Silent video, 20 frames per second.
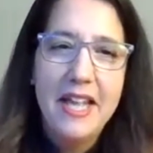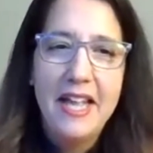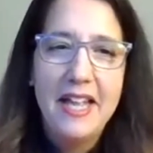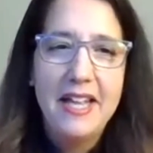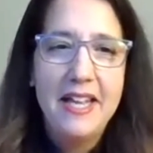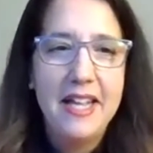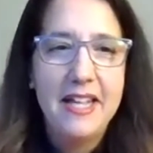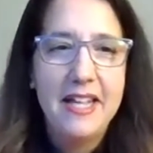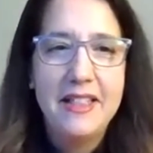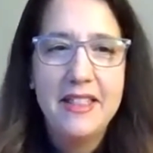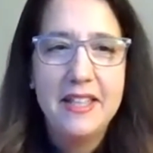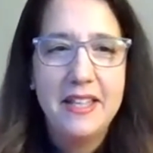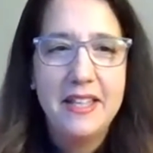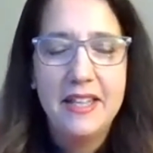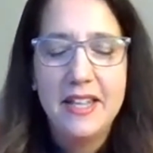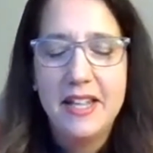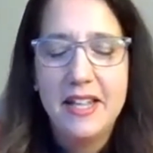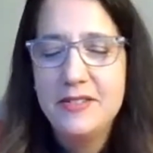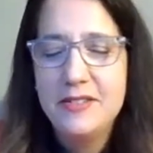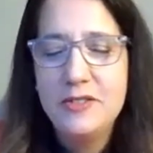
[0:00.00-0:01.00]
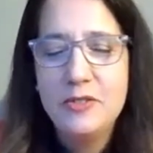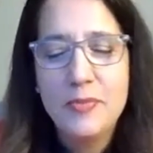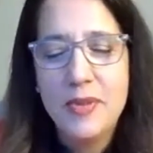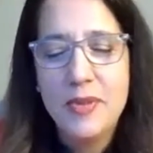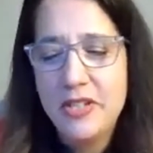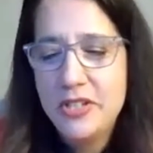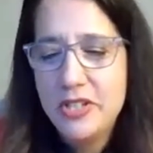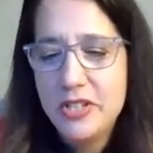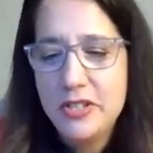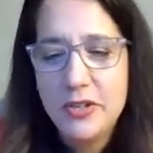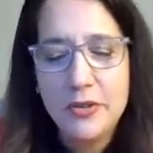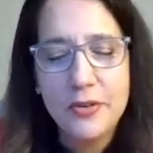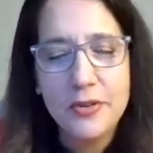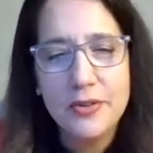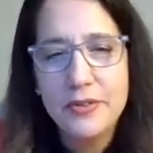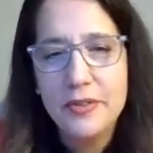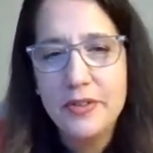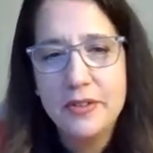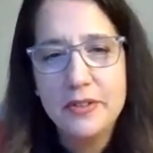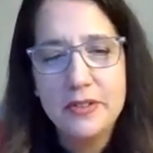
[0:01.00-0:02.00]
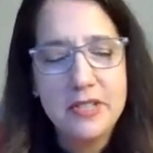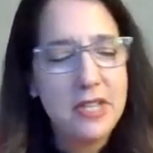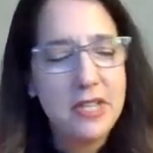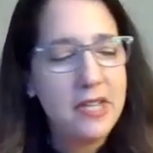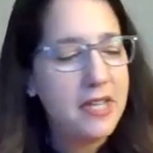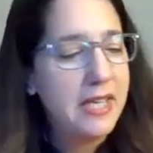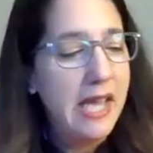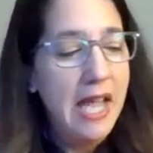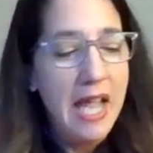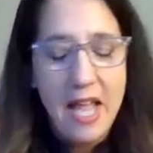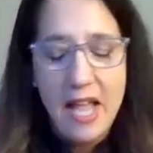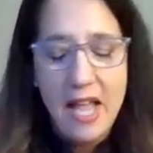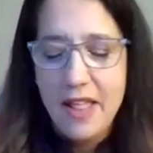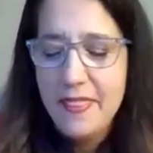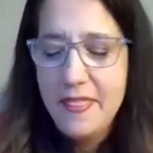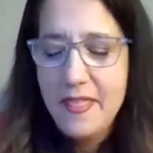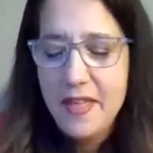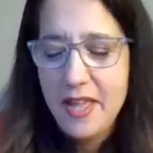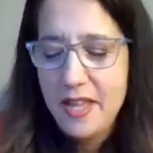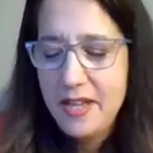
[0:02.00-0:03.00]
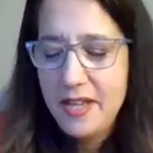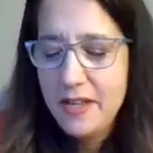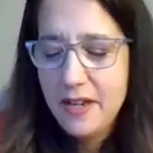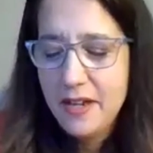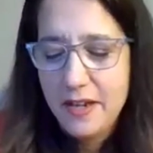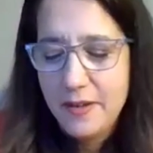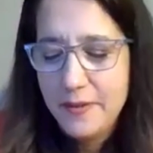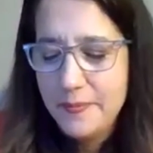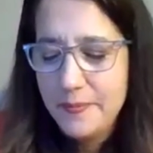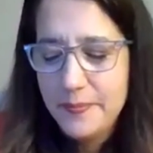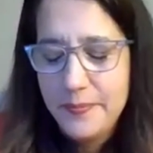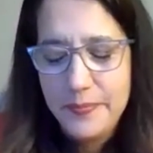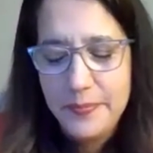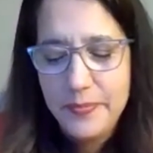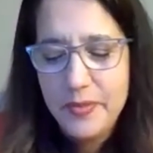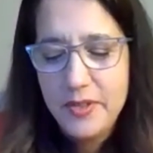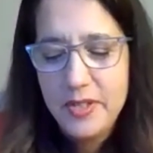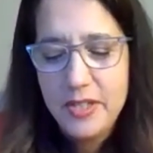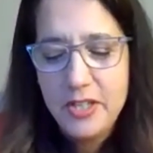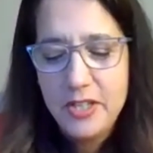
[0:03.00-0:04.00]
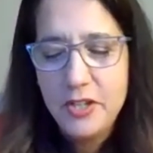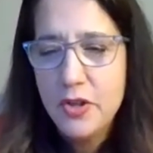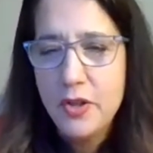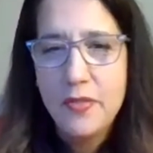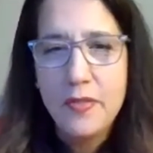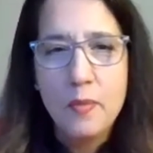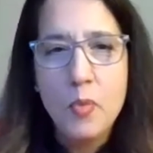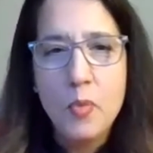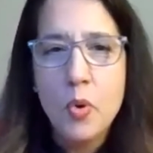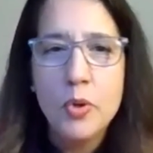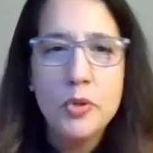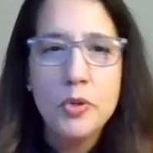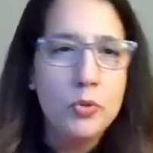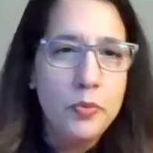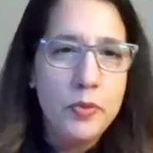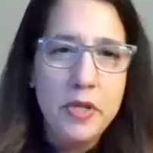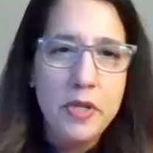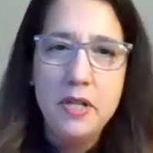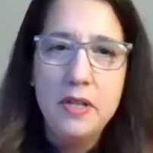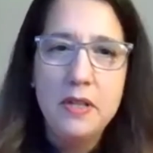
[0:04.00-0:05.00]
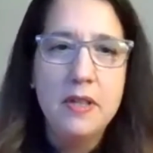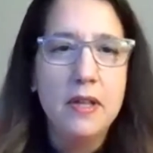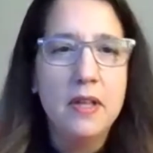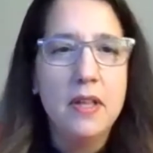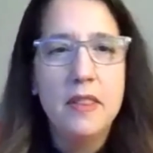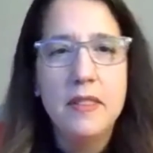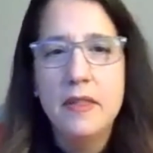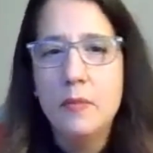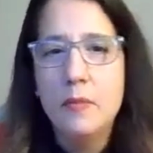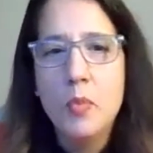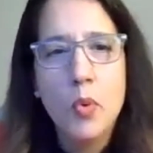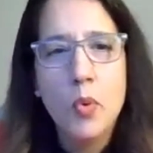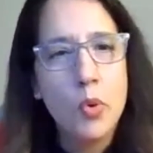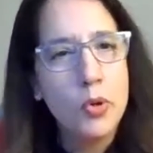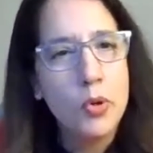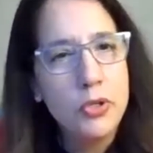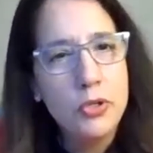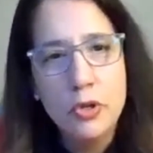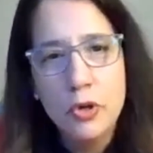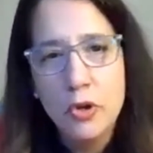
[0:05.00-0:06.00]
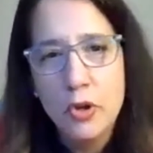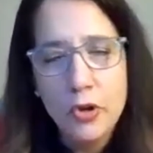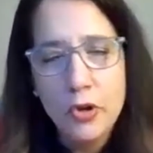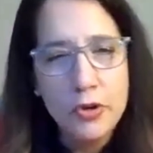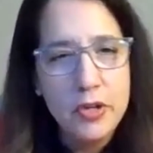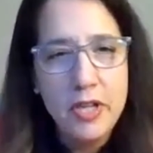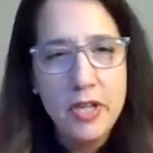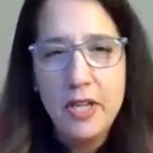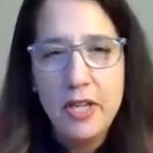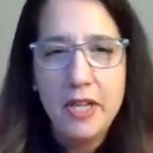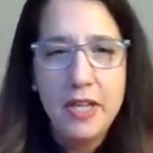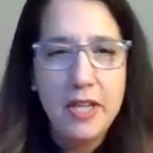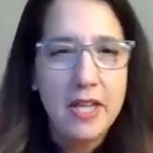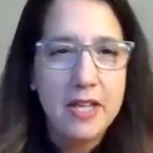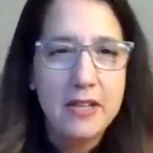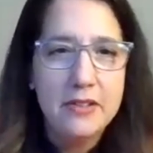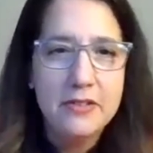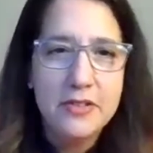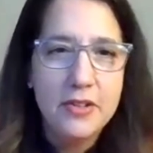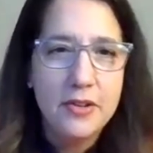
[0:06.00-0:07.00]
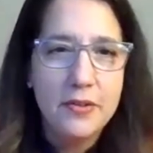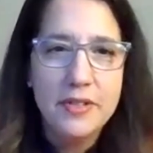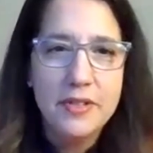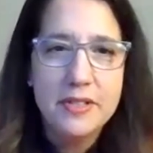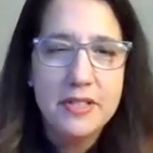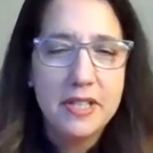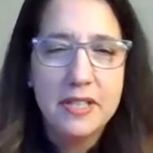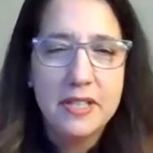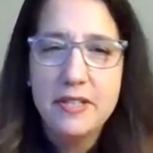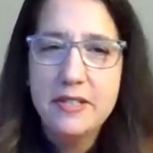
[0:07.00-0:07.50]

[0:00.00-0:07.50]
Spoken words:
And I think, as you mentioned earlier, Tan, that, you know, the more you read, the more you're learning. And so it's a